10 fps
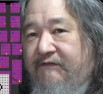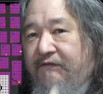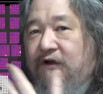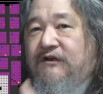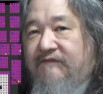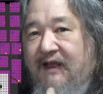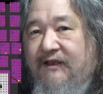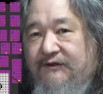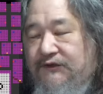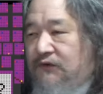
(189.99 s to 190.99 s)
function
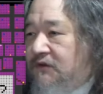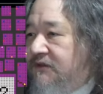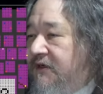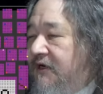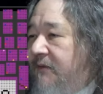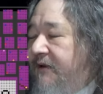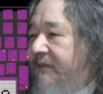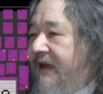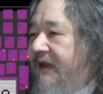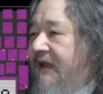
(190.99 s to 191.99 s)
value scores that are coming
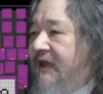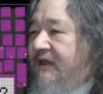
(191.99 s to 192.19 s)
back.